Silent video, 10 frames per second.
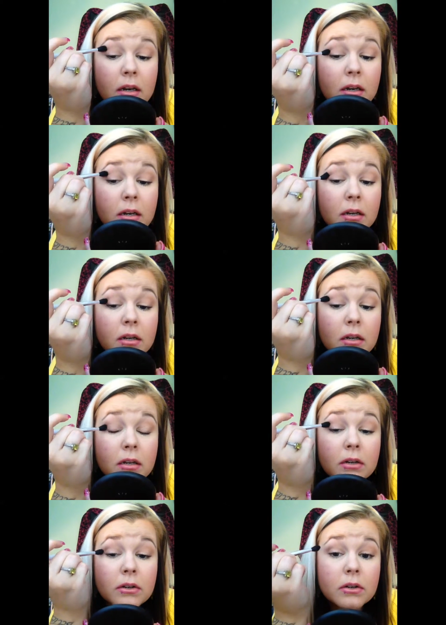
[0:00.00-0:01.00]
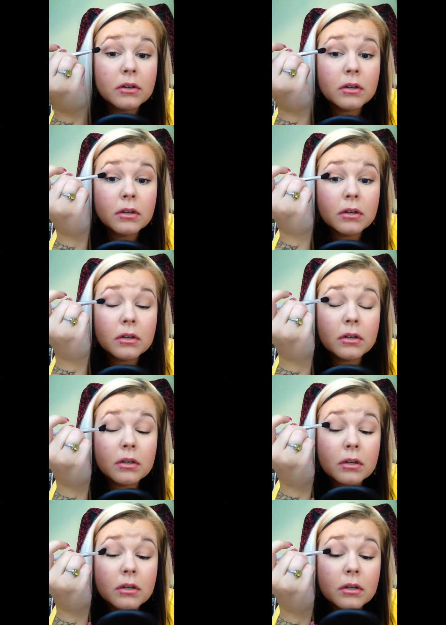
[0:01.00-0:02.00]

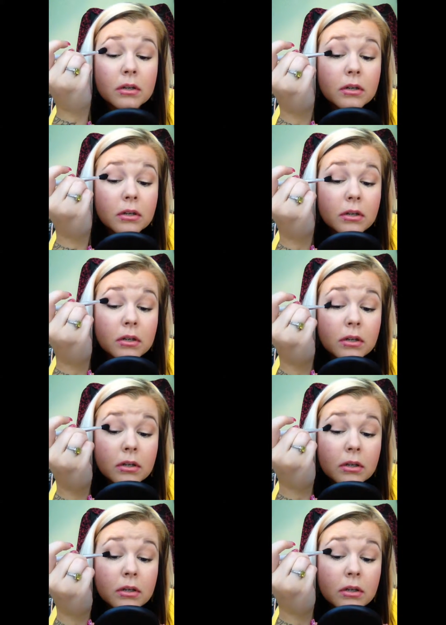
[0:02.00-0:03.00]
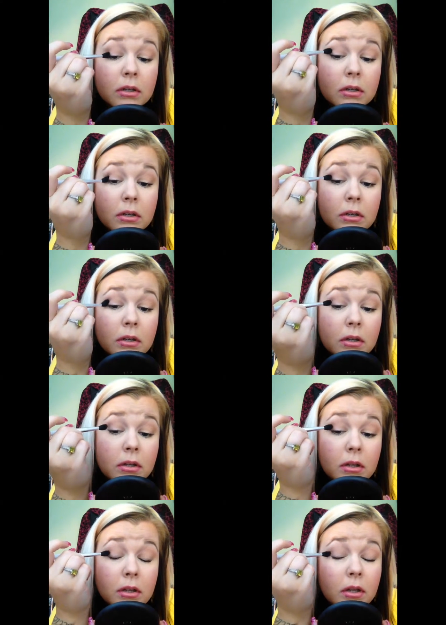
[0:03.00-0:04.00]

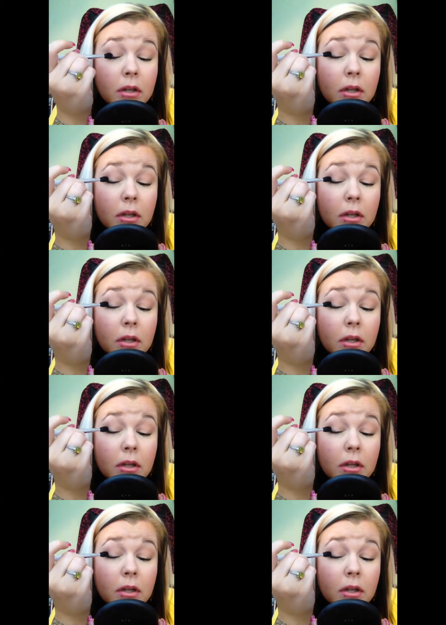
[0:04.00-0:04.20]
Nobody speaks.